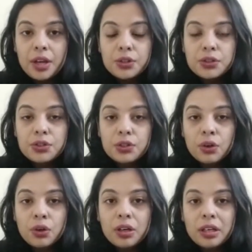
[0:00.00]

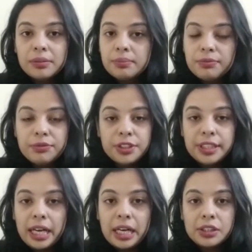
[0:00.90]
So
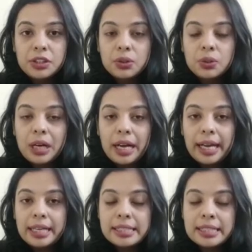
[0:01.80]
yeah, so I
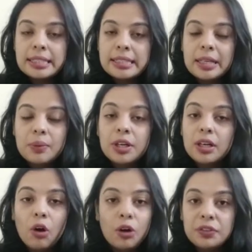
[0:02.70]
had, since they
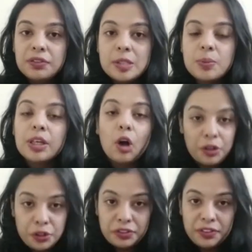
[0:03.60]
were, all of these were
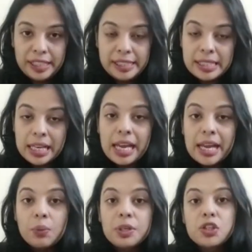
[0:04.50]
audio files
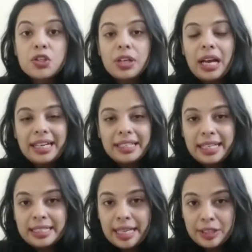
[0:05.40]
which had an
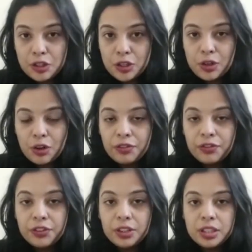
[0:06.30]
extension of
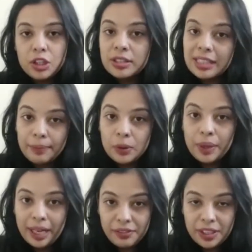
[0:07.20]

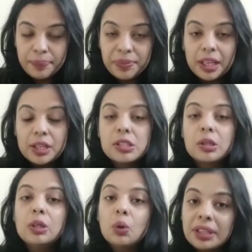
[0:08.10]
.wav. So
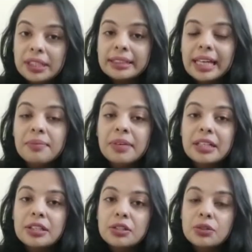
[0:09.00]
loading them
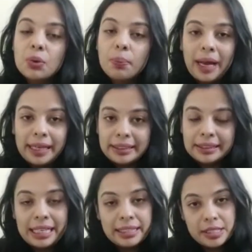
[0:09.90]
into Python,
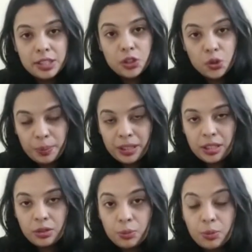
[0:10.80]
that is the Jupyter
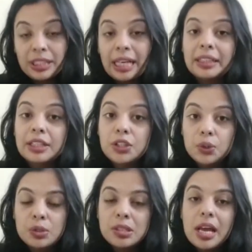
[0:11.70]
notebook that I
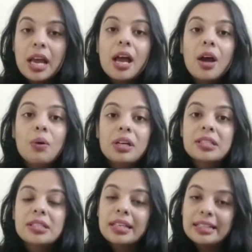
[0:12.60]
used,
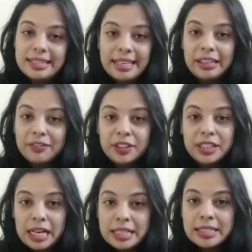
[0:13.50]
was itself a
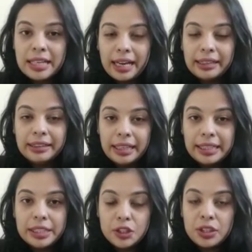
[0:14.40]
task, and I
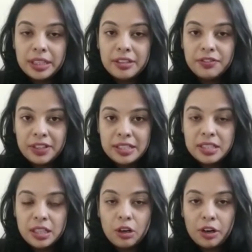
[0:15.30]
initially
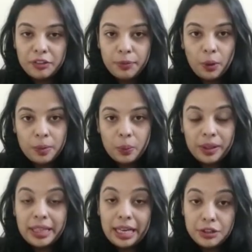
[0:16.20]
faced a lot of problem
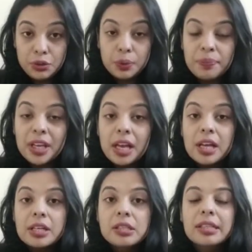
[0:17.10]
with that too.
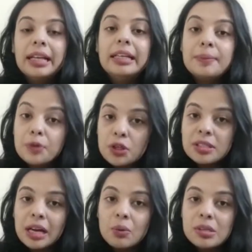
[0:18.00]
So then
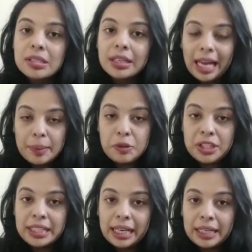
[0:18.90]
Librosa was the
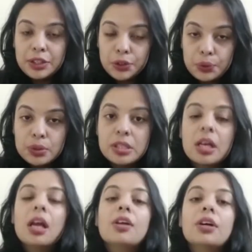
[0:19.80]
library that I used
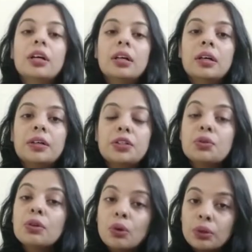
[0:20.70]
to
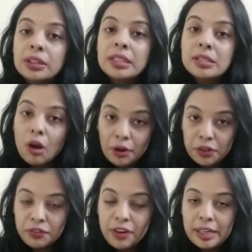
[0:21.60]
load these
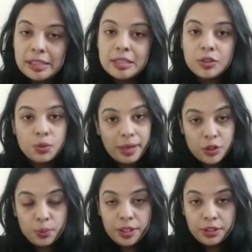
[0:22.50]
audio files into my
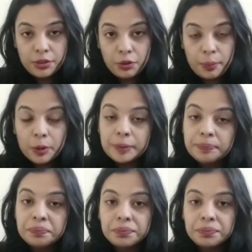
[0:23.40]
Jupyter notebook.